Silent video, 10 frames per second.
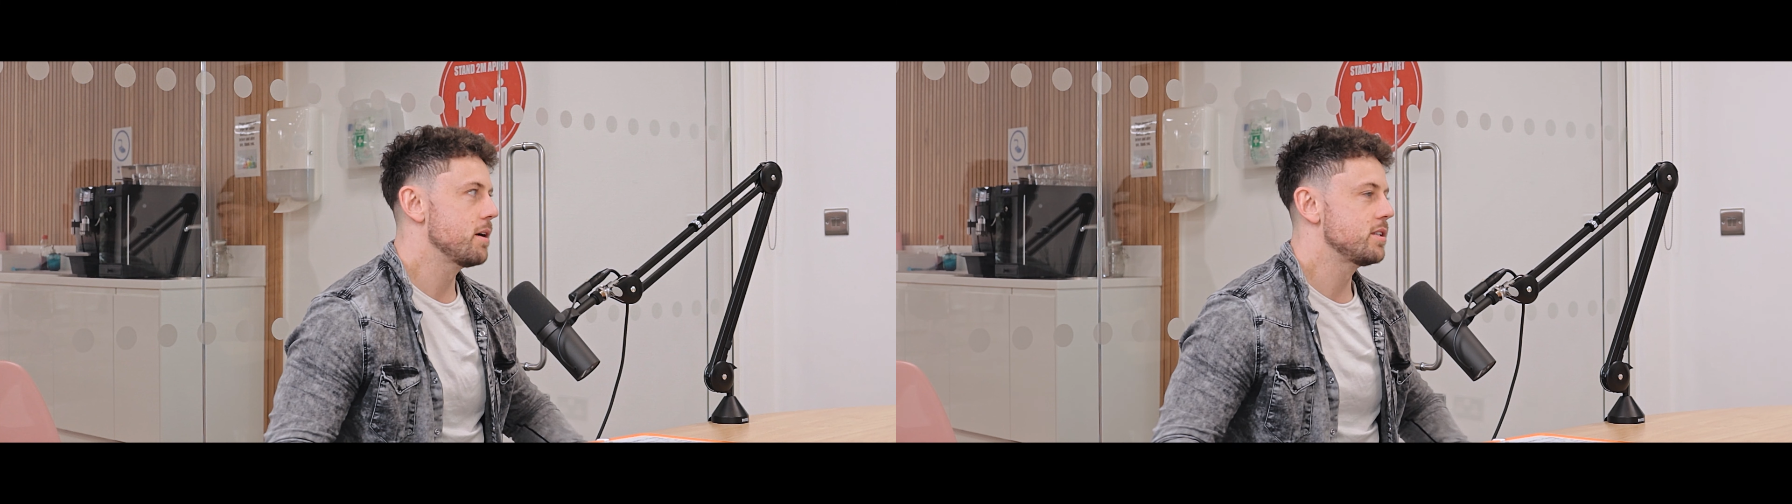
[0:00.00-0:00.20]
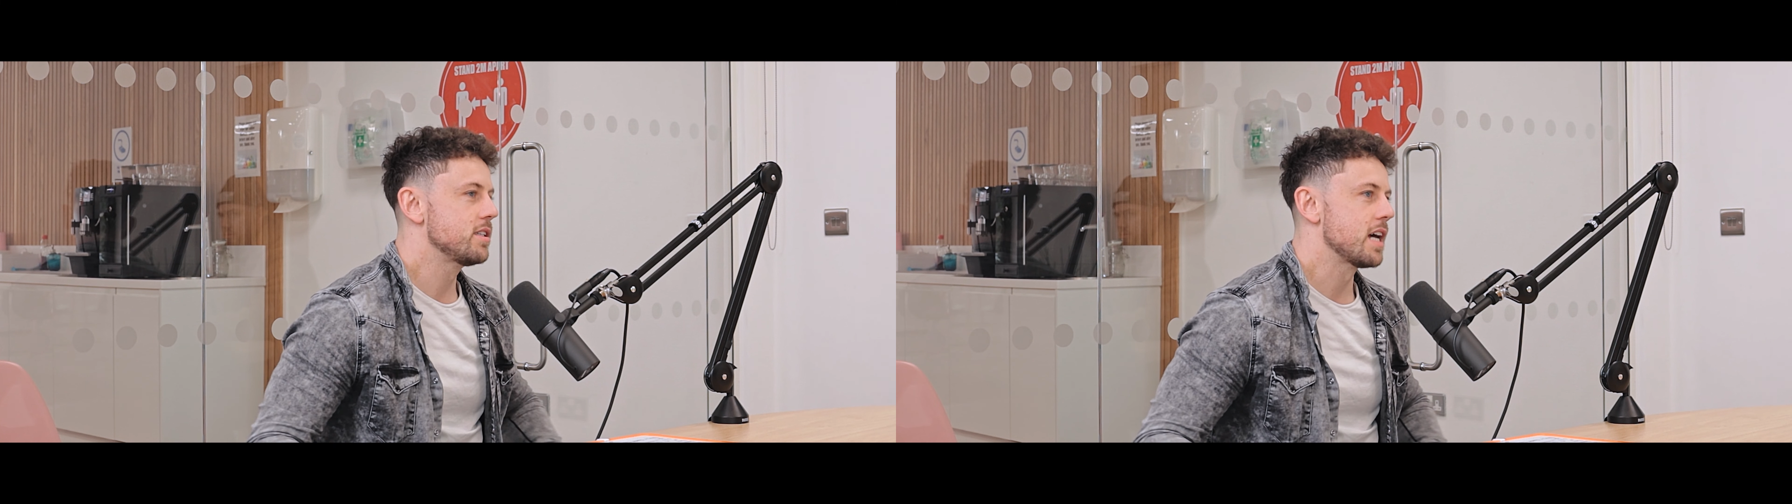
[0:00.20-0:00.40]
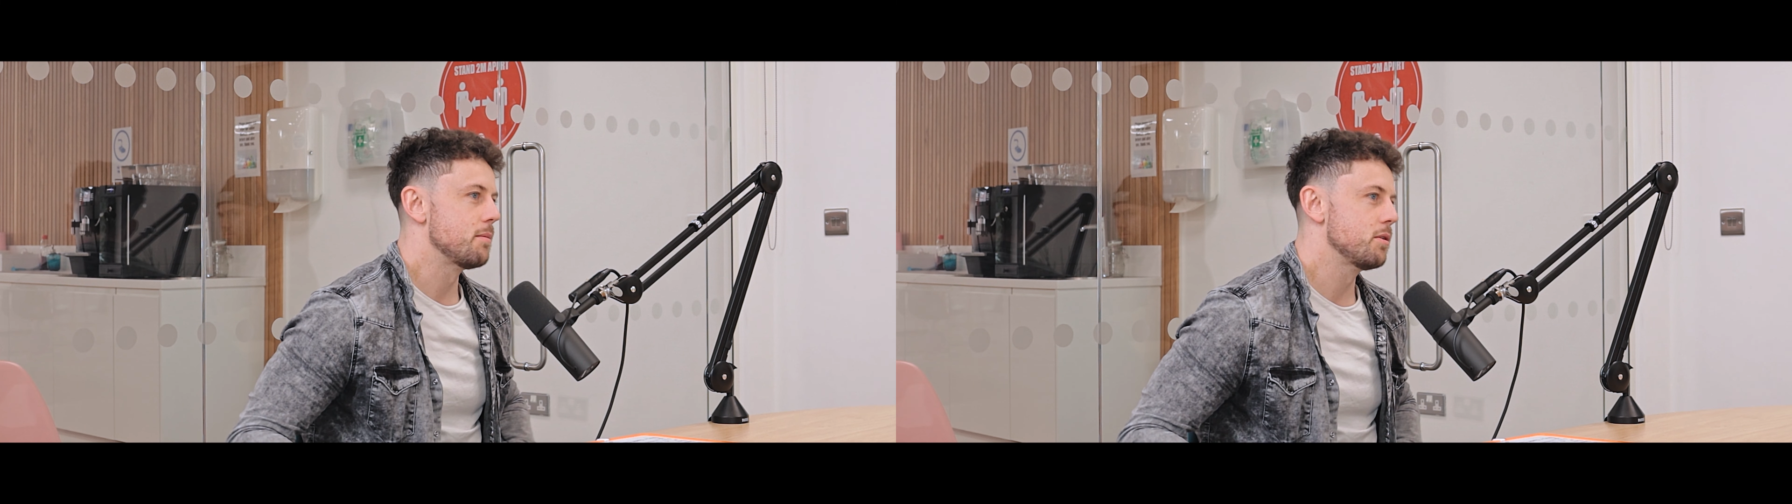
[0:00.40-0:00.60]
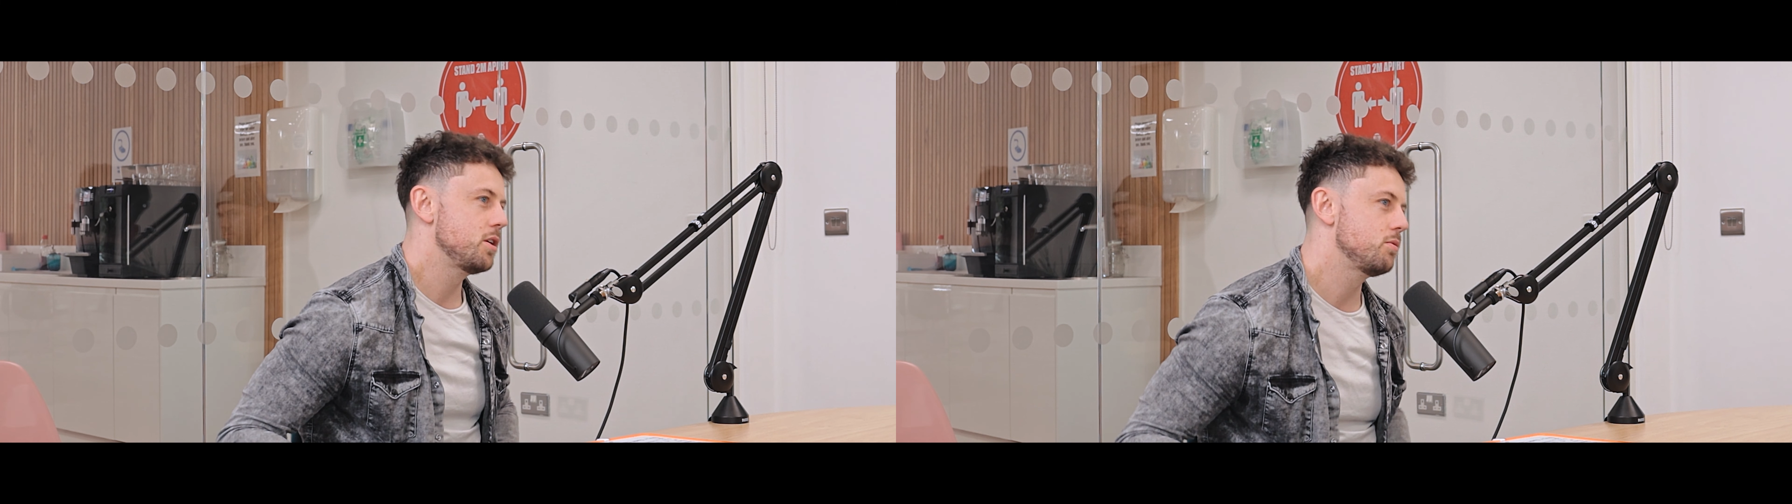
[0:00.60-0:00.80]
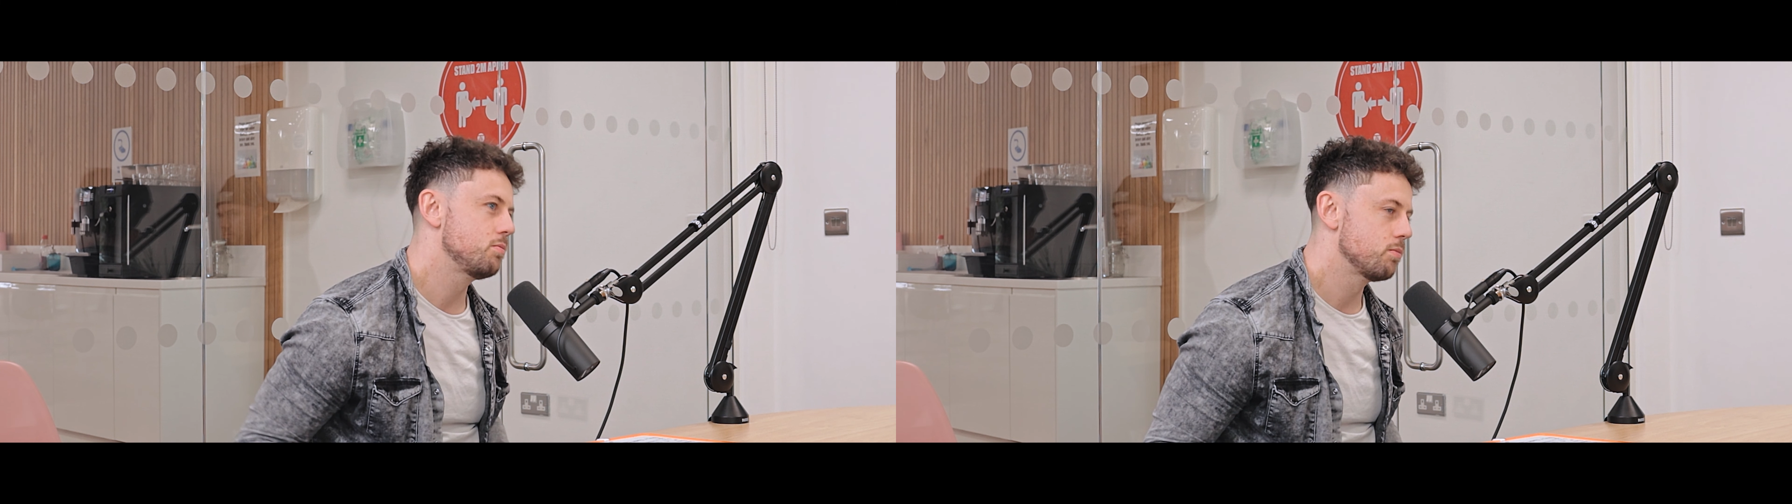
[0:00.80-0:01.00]
there was this element
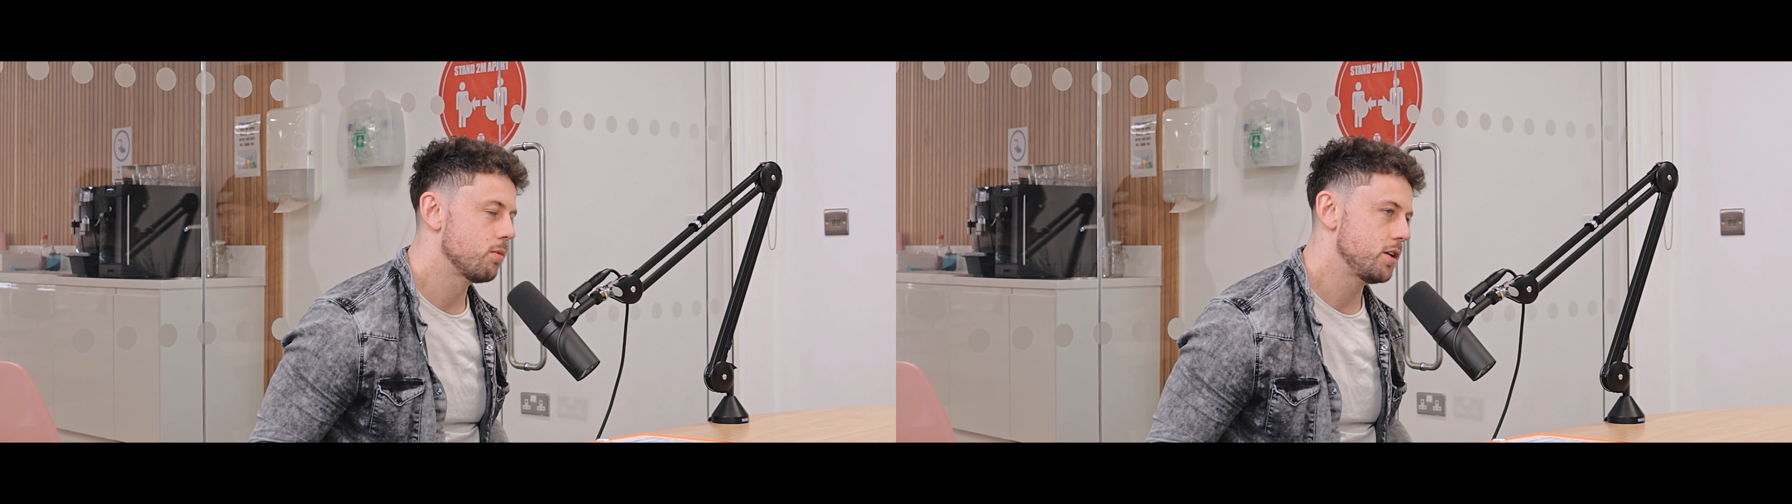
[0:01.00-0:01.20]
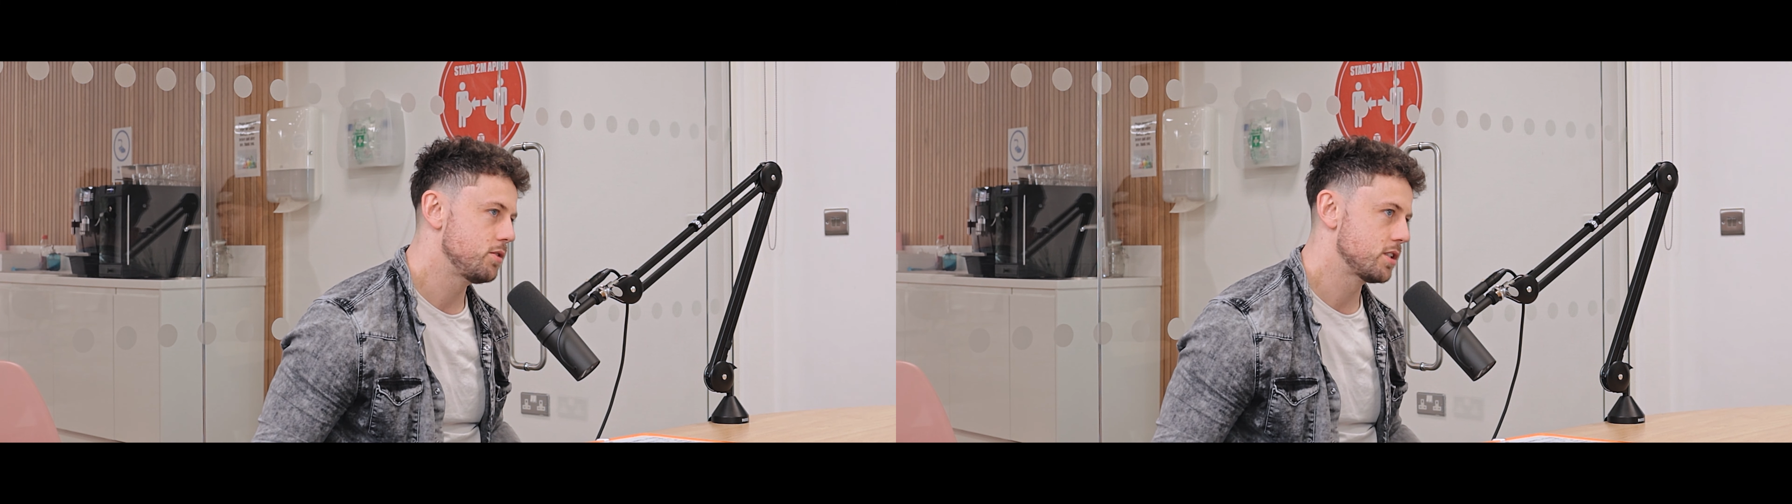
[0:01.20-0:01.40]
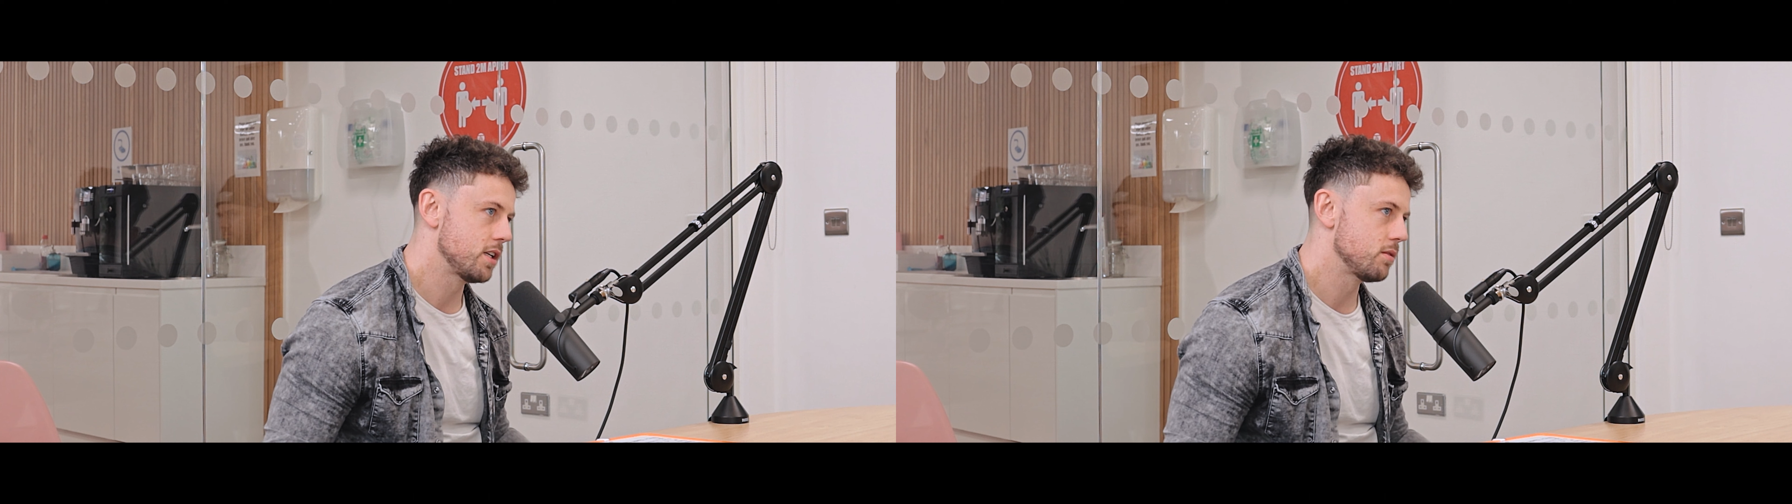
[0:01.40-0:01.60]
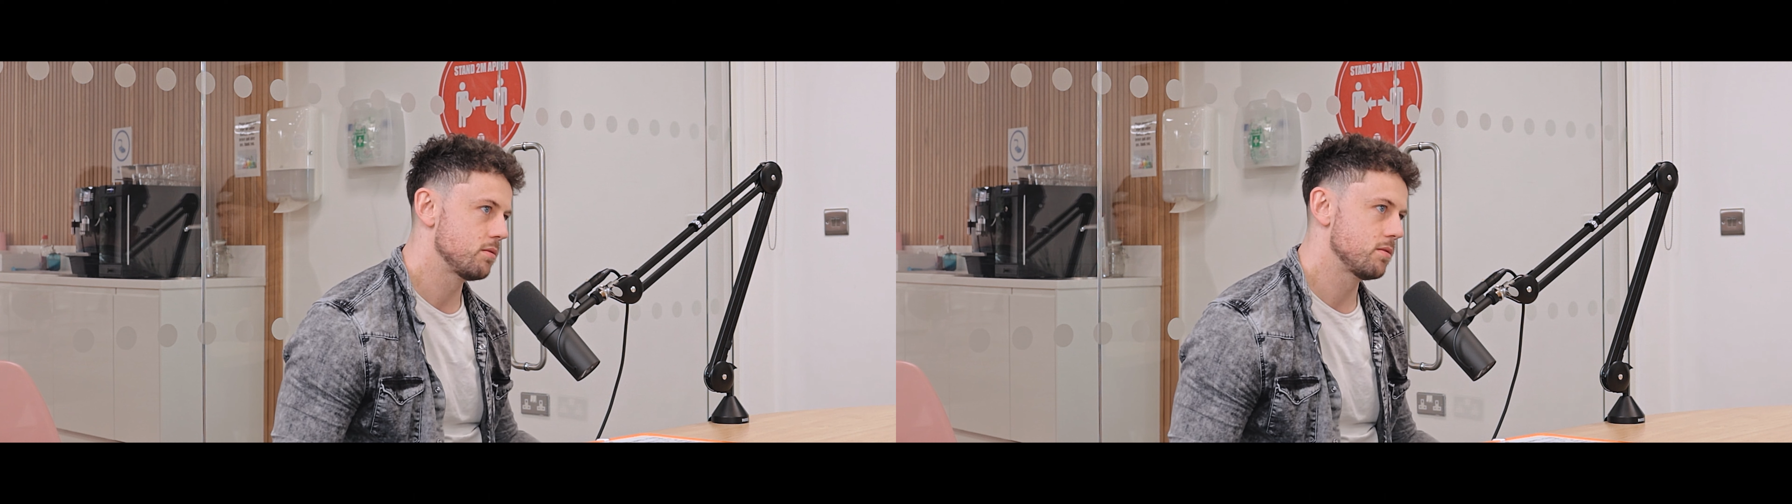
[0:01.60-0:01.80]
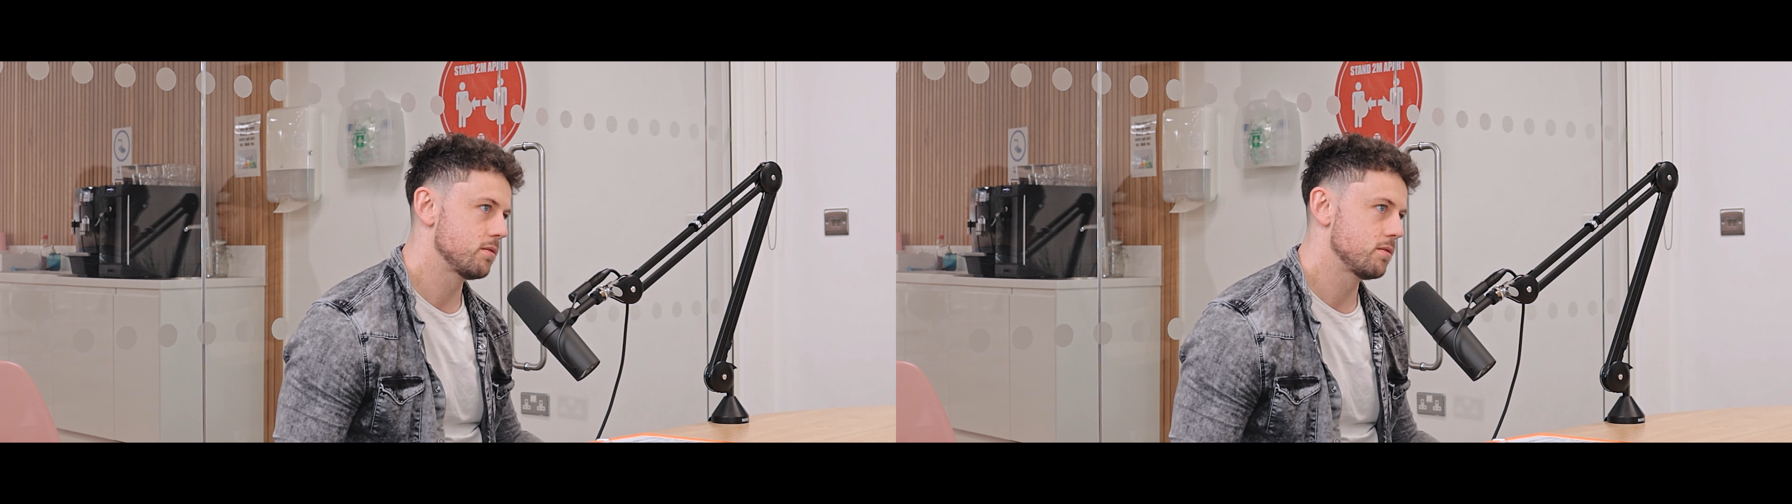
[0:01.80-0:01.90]
you just didn't,